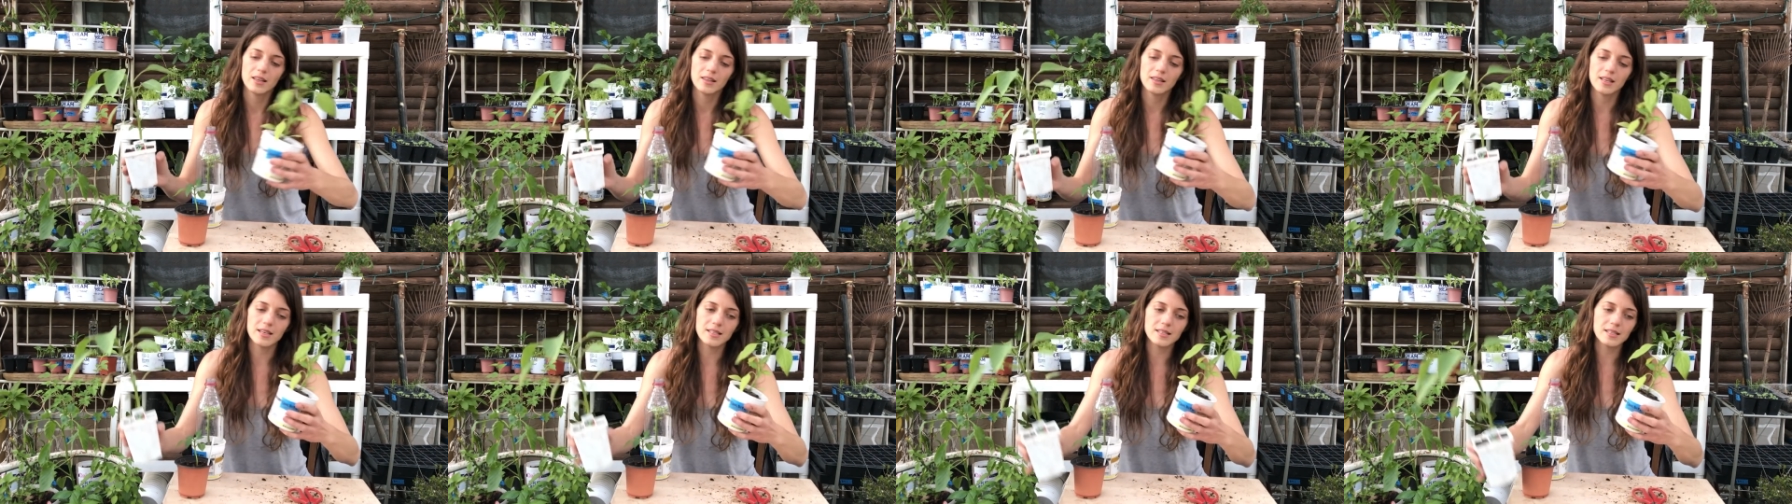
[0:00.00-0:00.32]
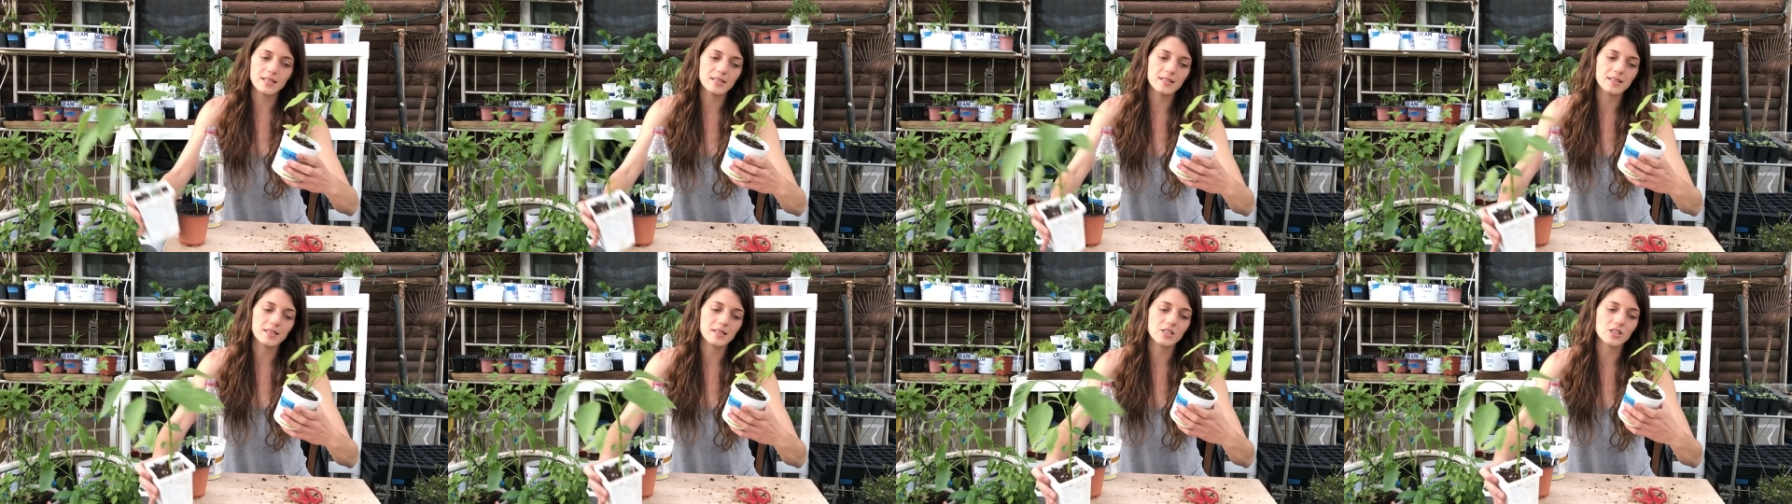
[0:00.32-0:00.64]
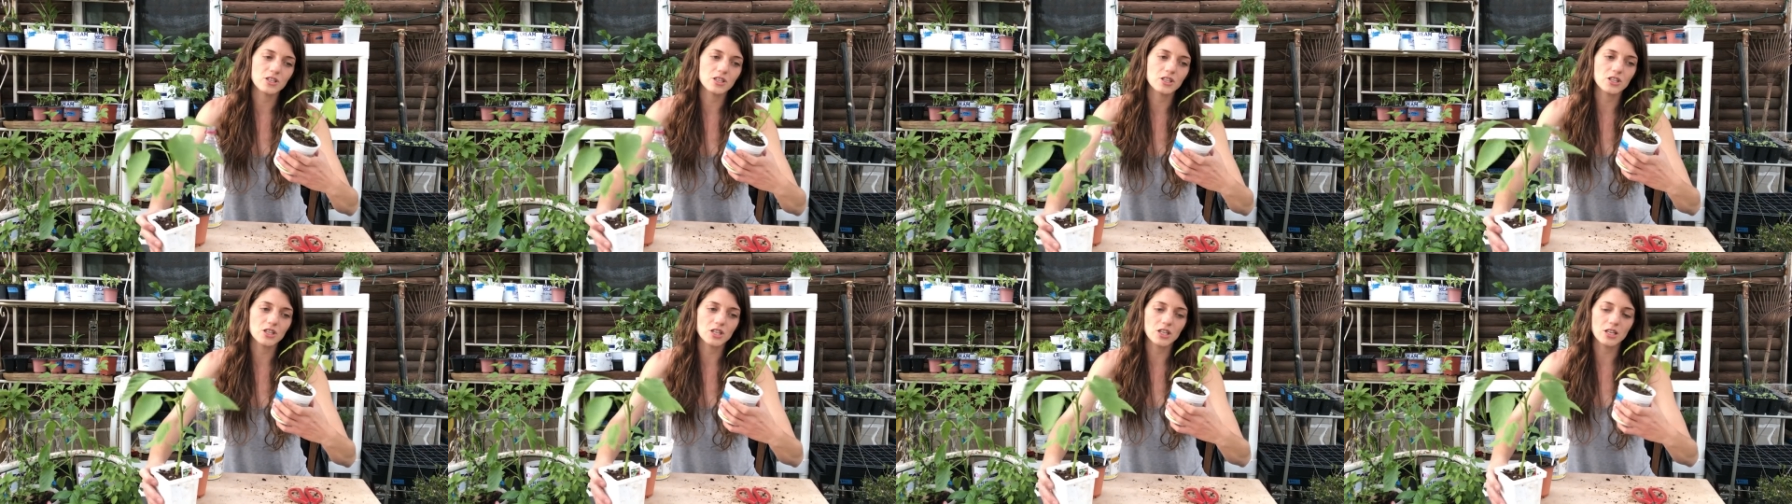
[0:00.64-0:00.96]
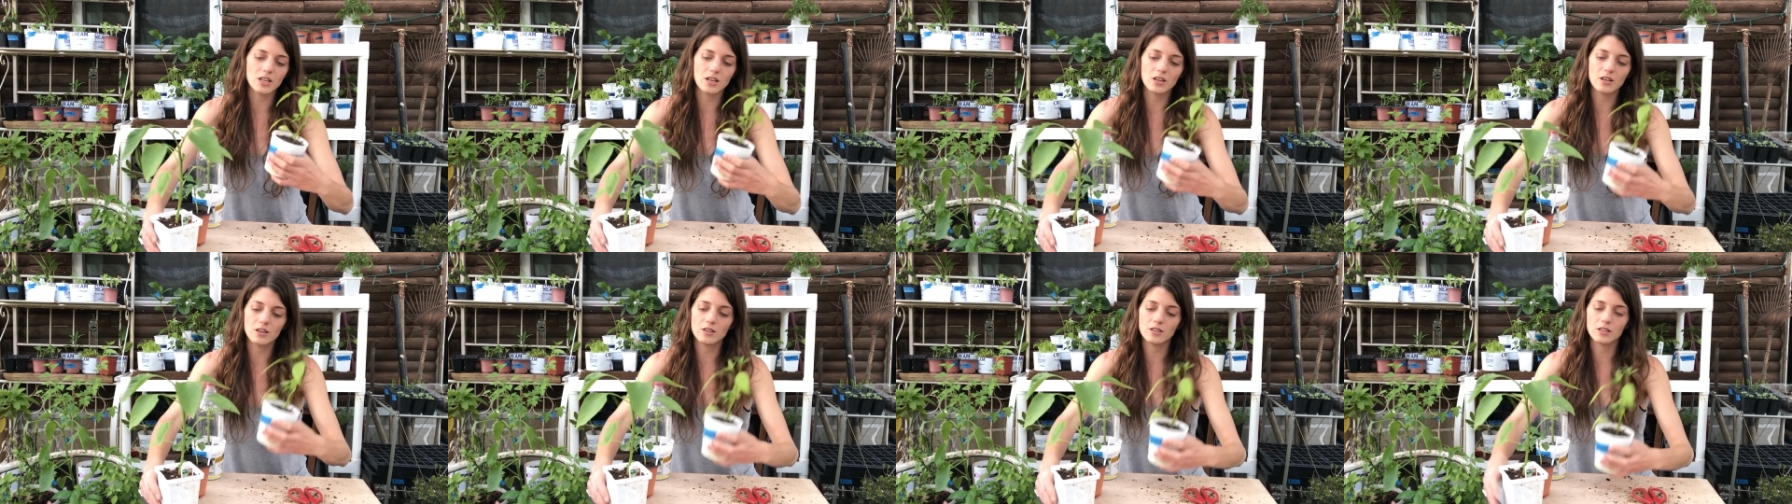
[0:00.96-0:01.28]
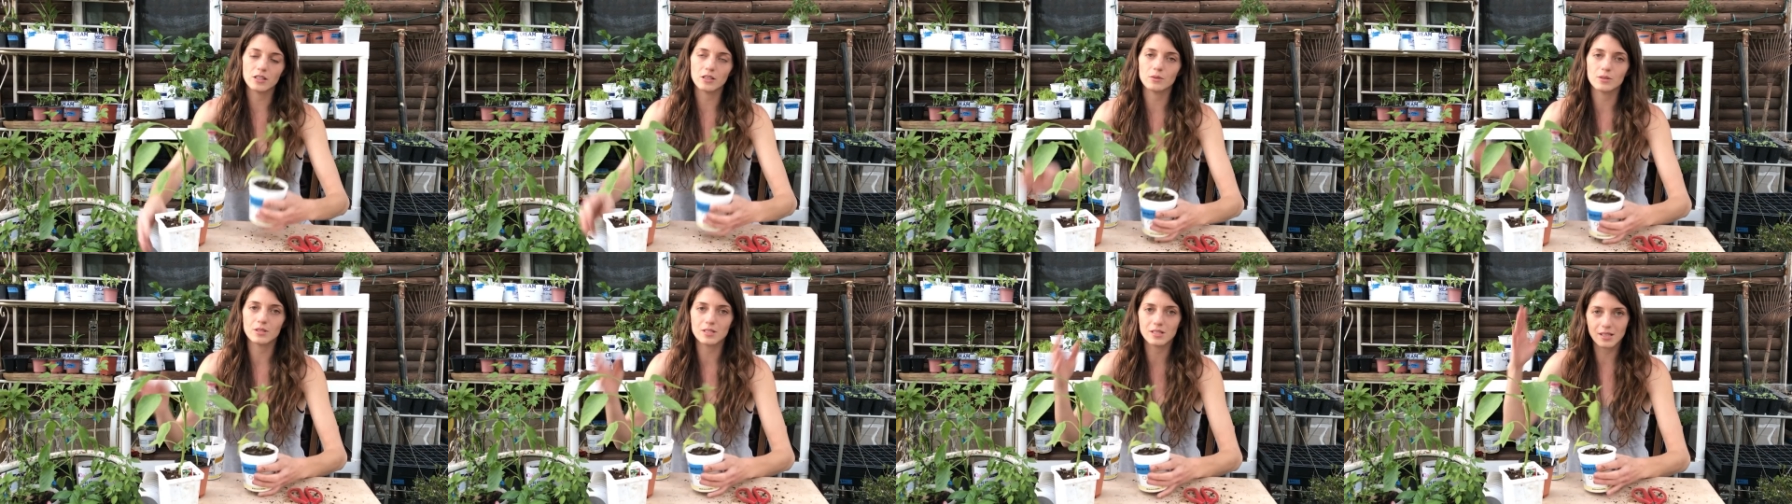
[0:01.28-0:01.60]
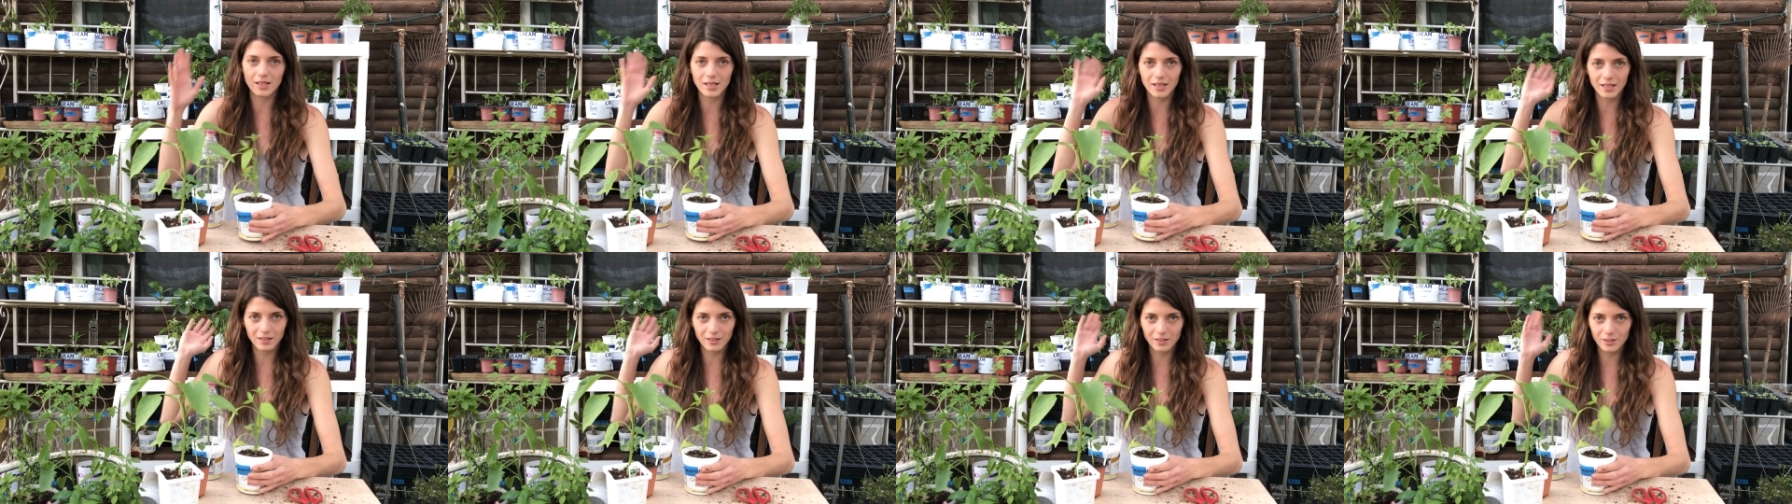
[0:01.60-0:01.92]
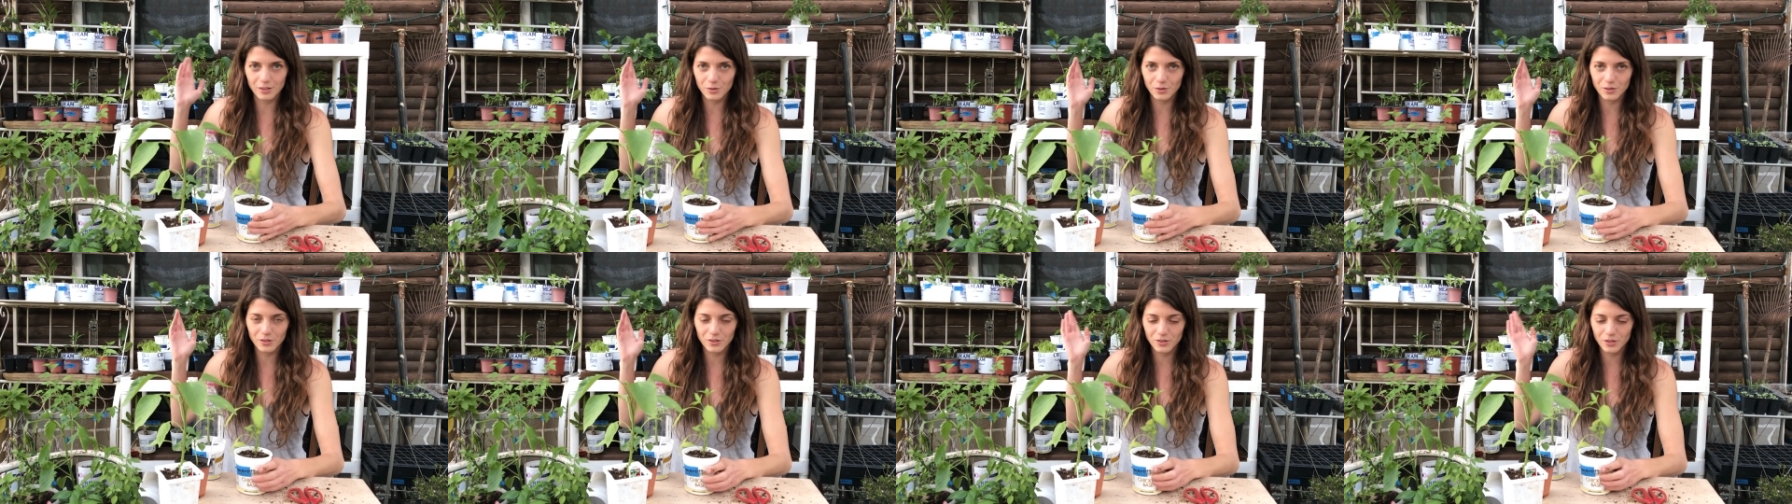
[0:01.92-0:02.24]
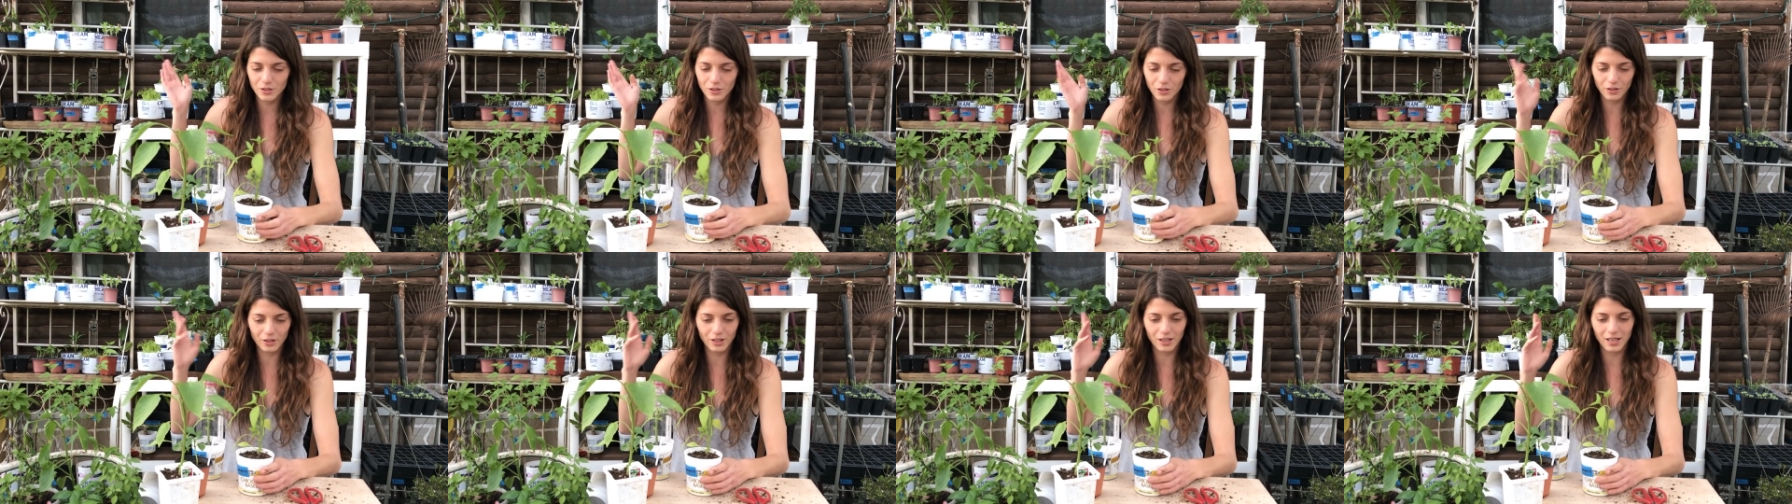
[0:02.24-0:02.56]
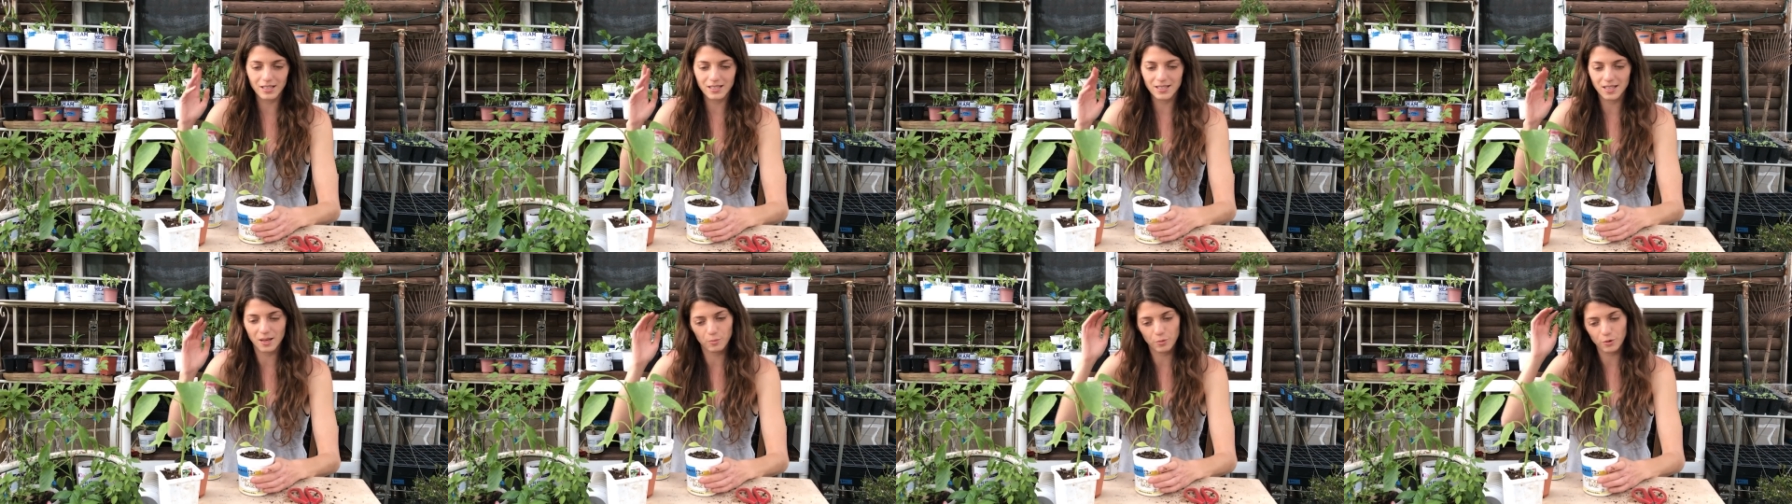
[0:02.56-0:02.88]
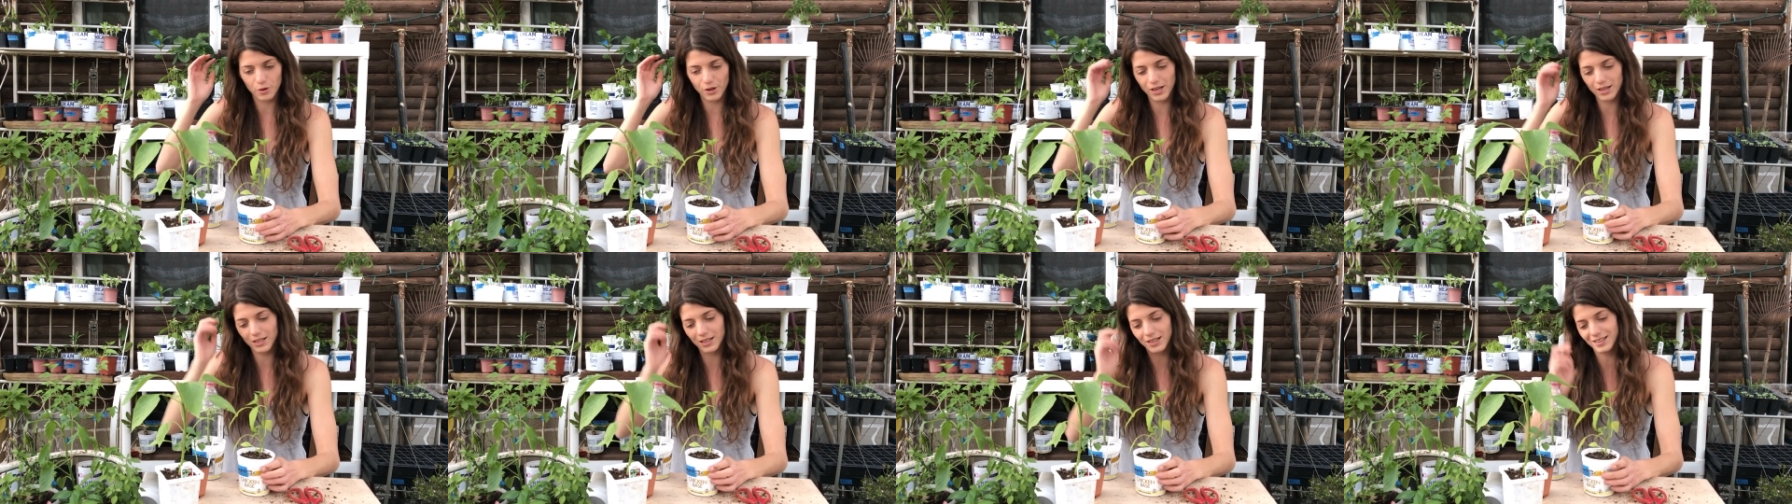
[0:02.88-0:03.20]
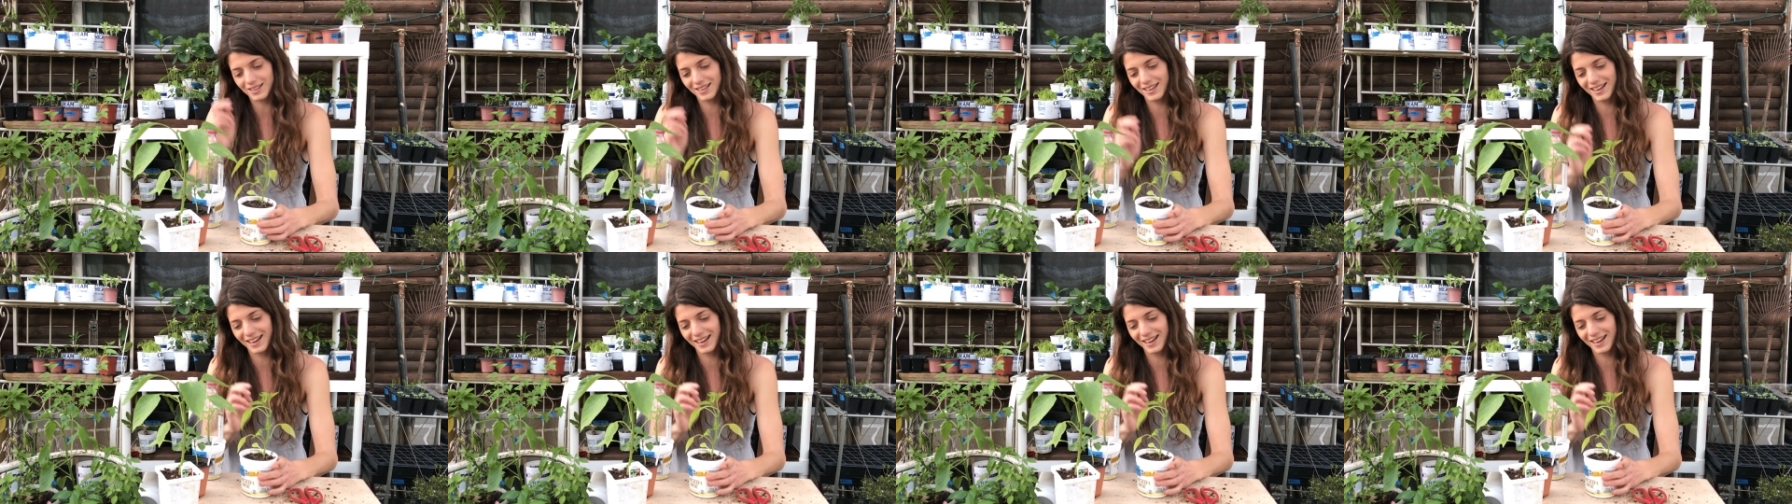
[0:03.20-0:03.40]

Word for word: This is a shishito that was like those two that I separated.